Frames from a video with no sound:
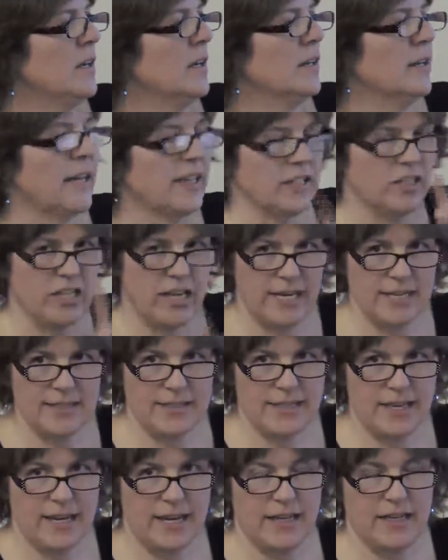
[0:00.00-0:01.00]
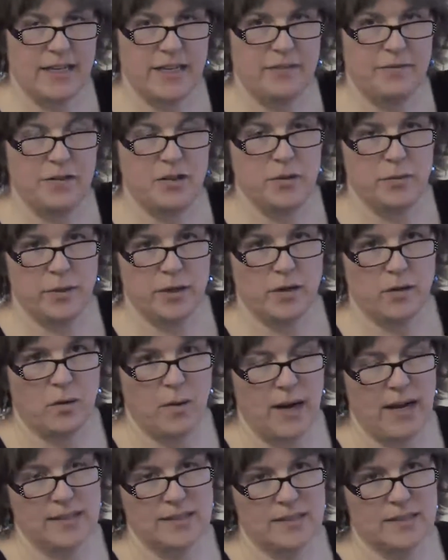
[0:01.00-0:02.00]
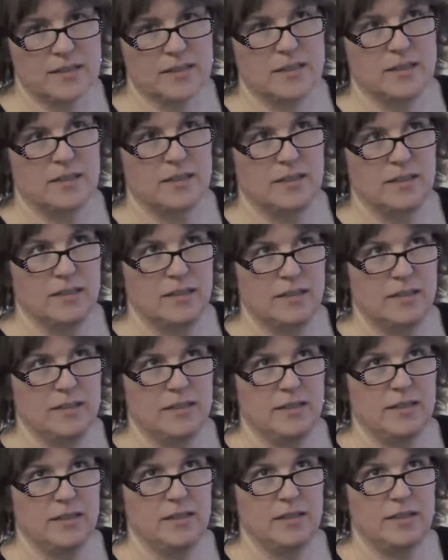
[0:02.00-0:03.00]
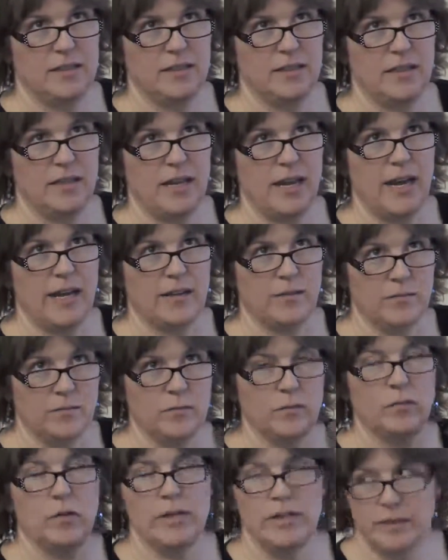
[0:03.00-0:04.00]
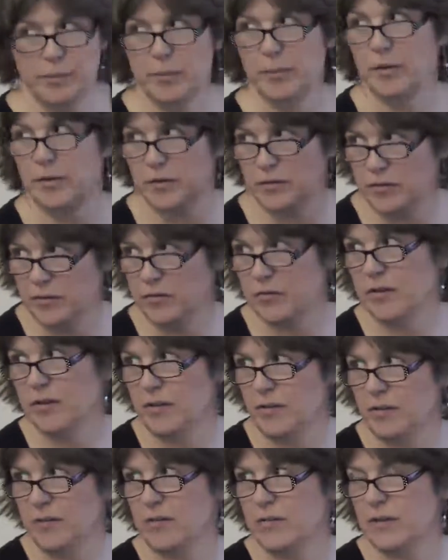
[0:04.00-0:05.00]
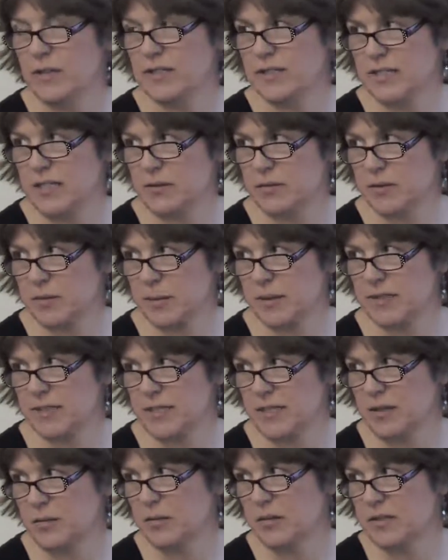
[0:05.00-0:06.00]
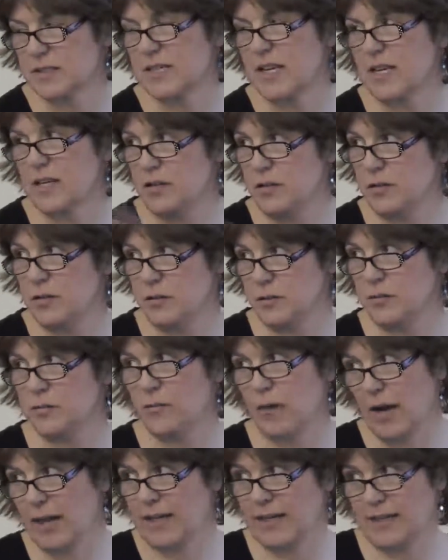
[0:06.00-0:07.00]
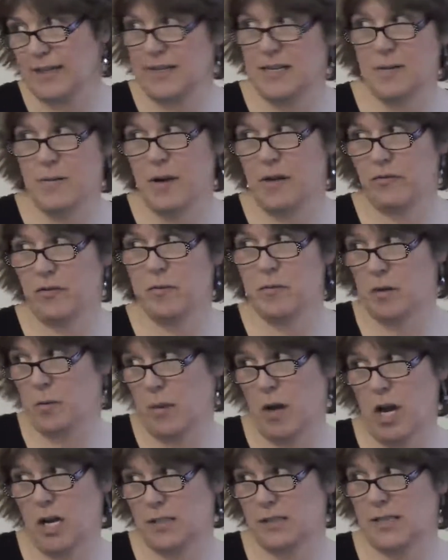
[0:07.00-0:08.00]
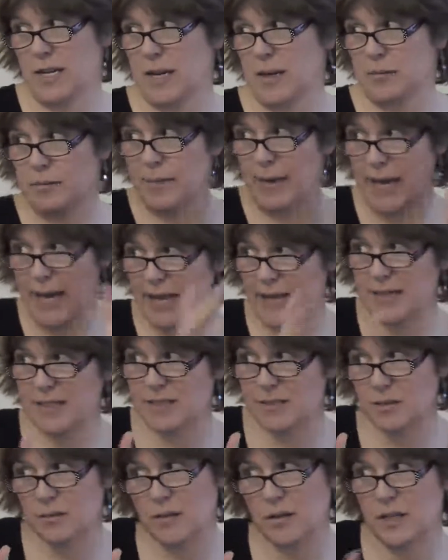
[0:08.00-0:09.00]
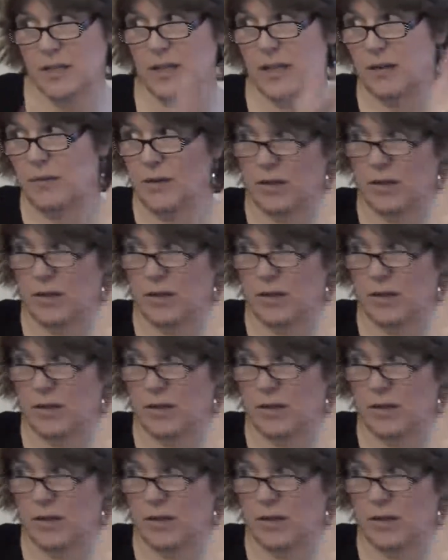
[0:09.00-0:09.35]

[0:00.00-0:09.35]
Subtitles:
Like Jay said, if you request and we approve this e-response keyword, say I get an email from your boss saying, Patty's the one, I